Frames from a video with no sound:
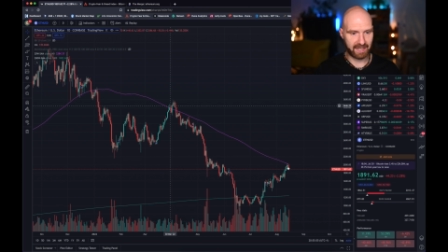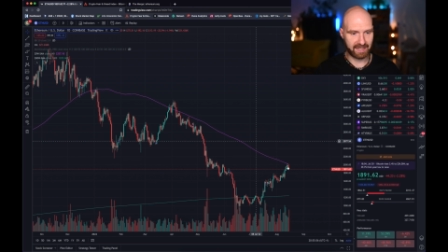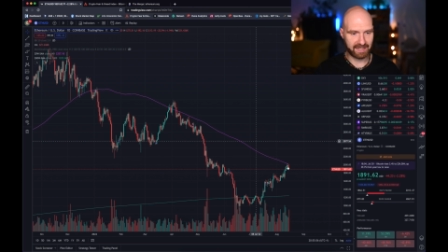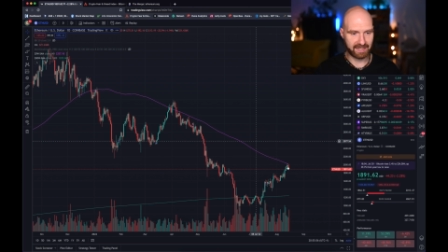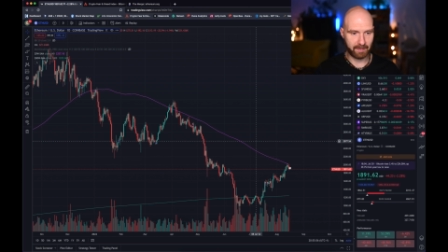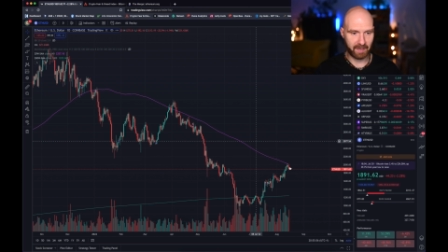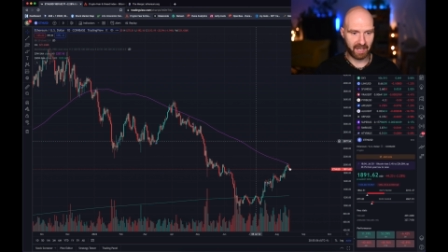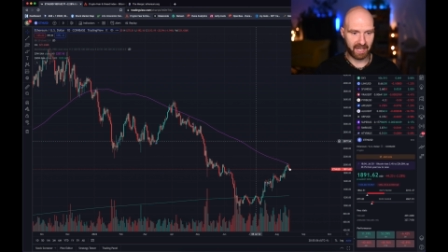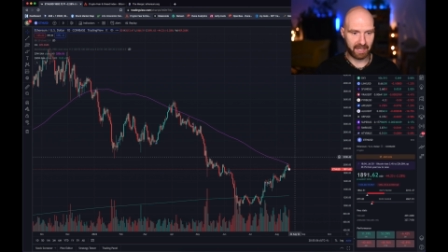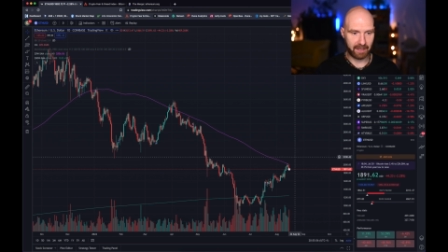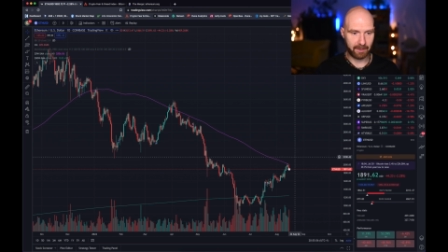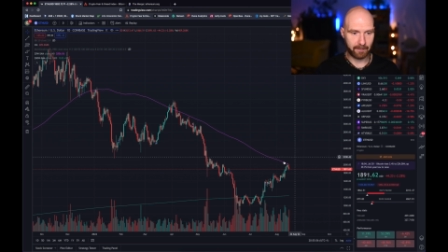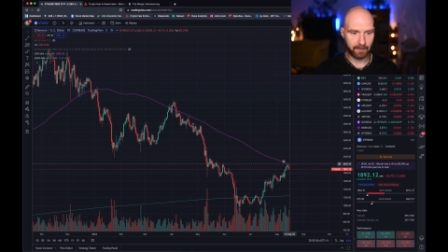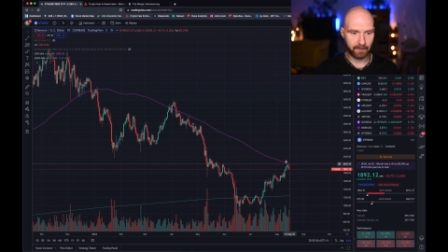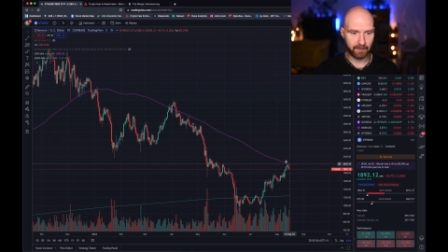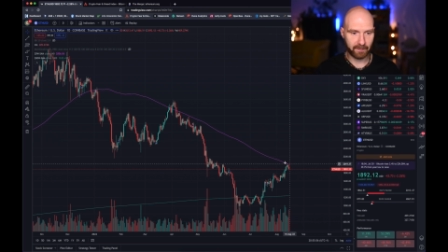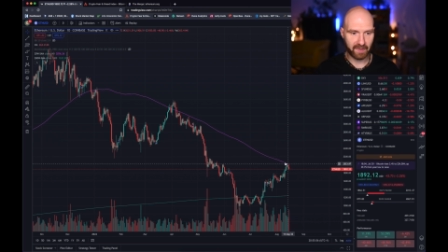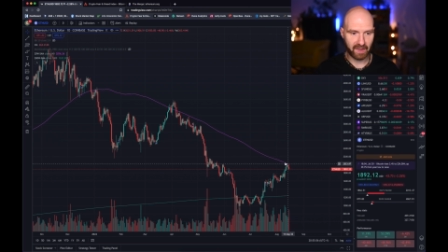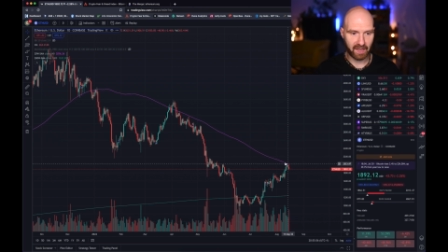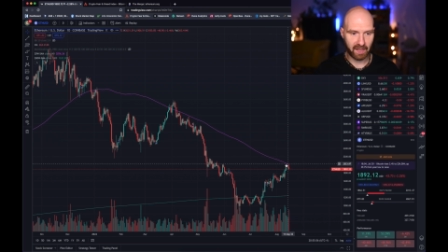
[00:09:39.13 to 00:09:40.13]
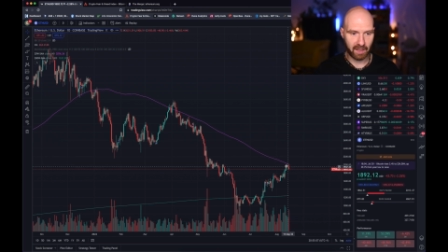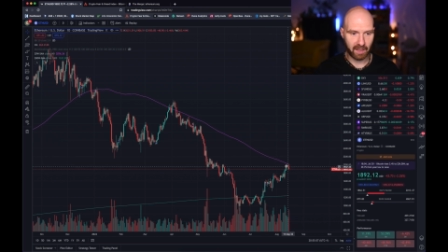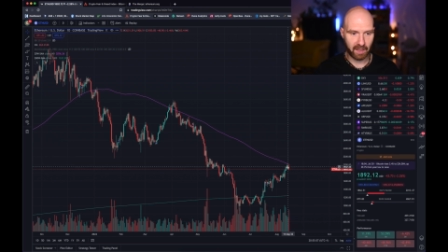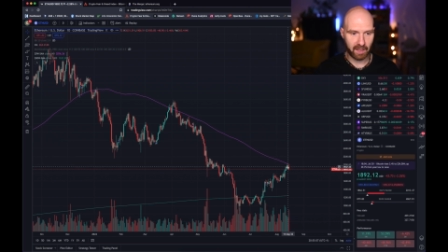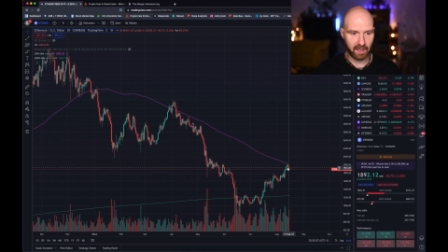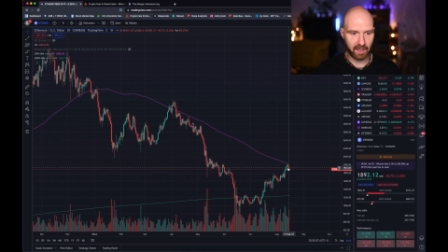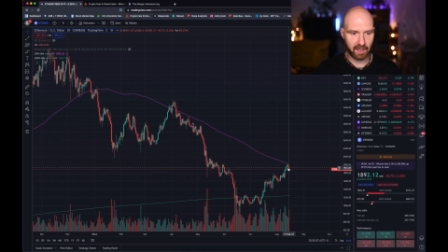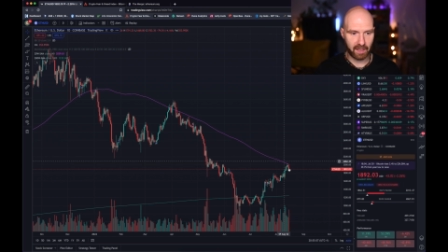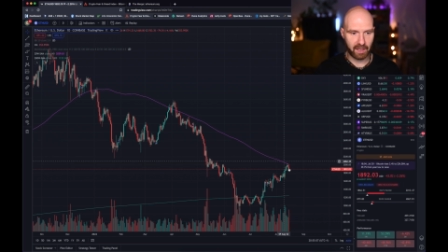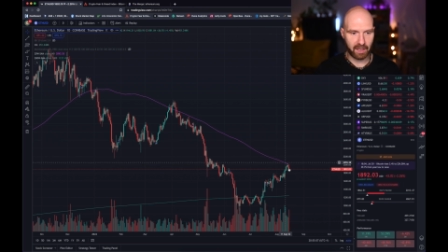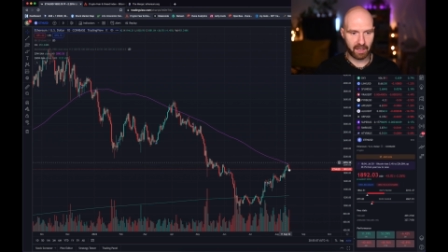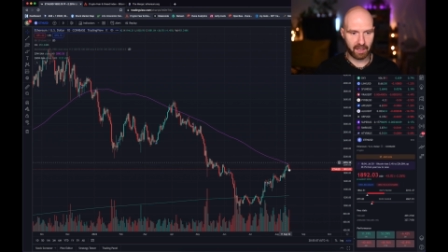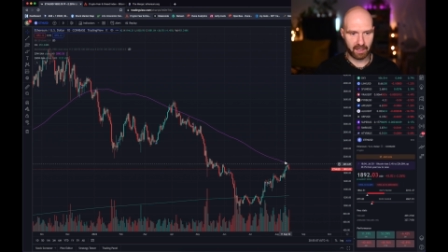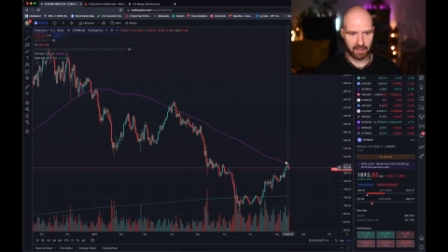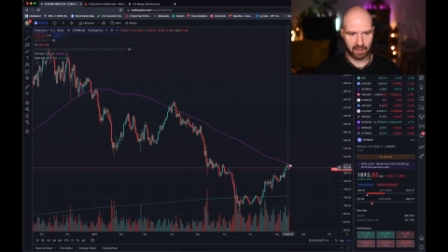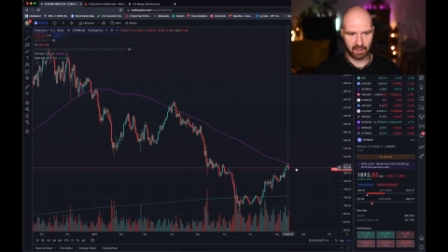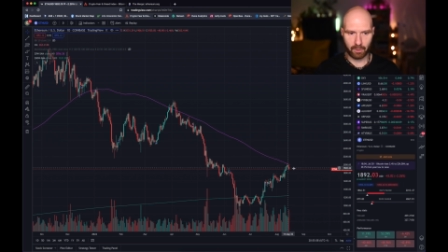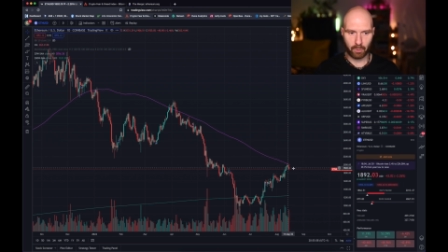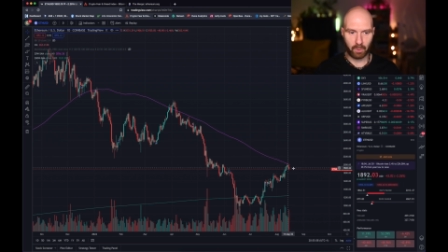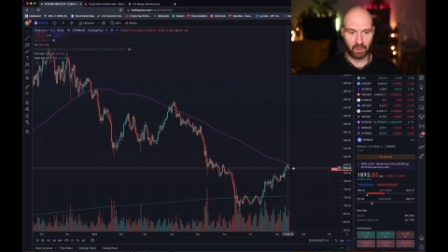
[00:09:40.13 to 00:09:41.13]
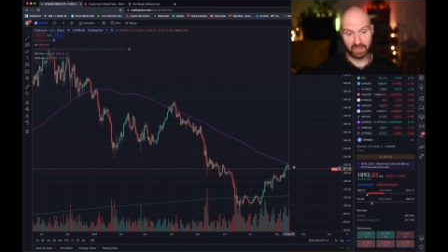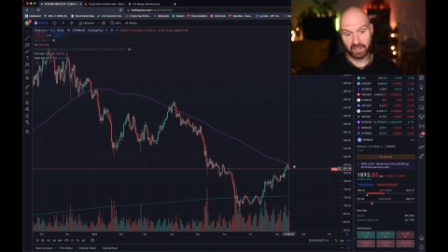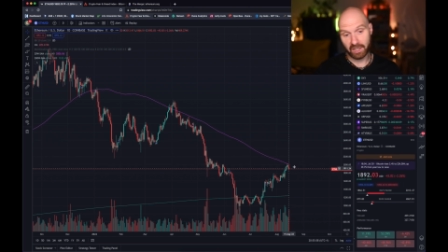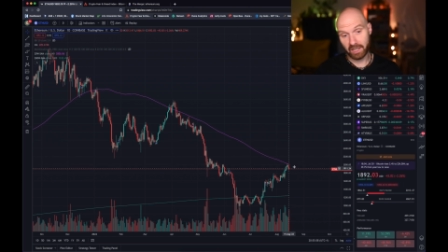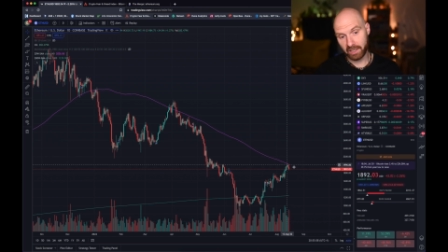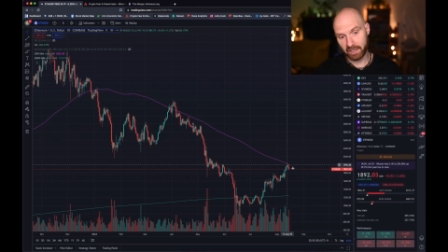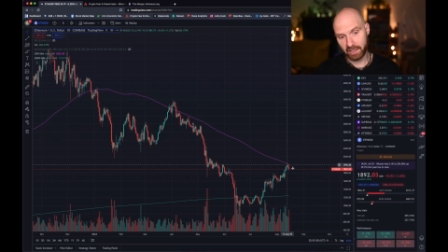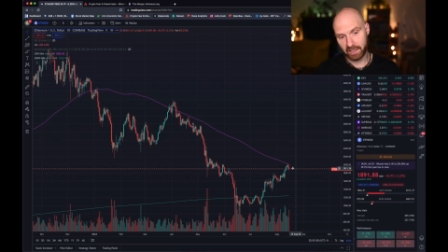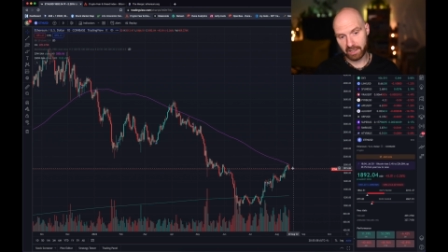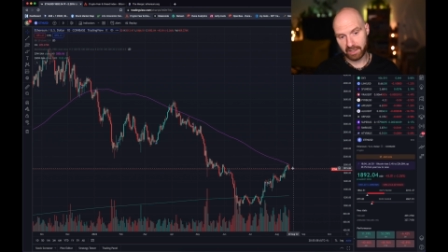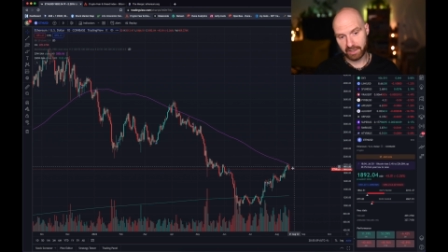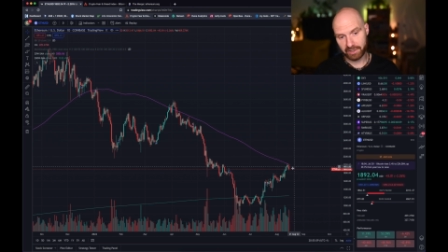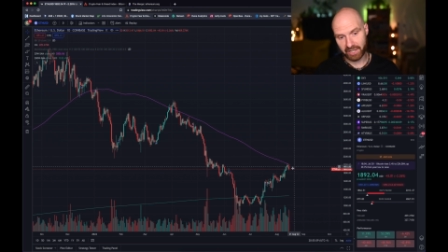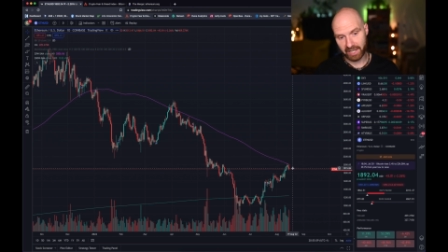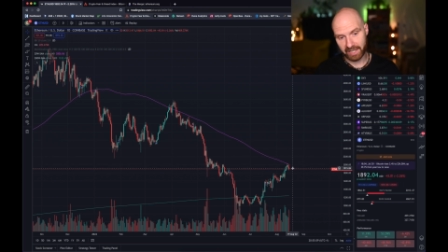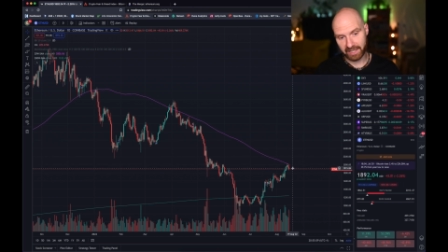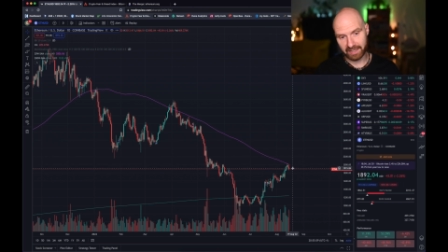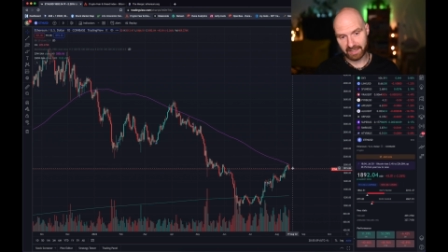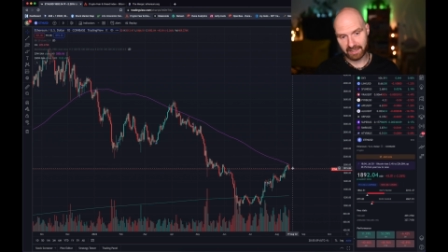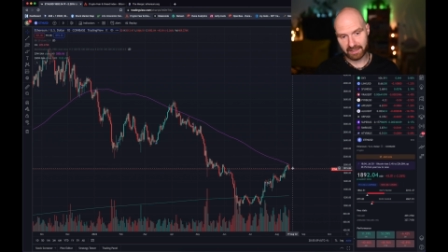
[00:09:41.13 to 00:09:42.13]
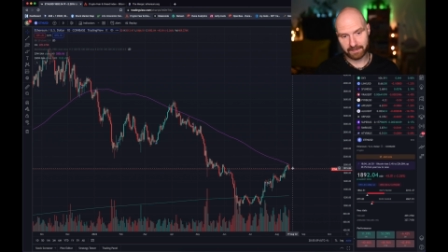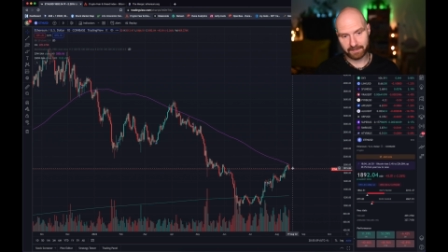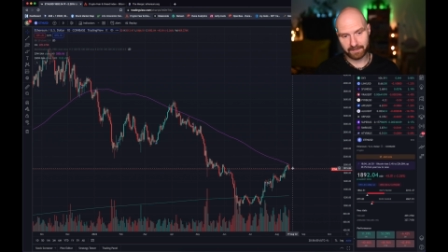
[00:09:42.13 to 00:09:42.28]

SMA. Quite clearly rejected.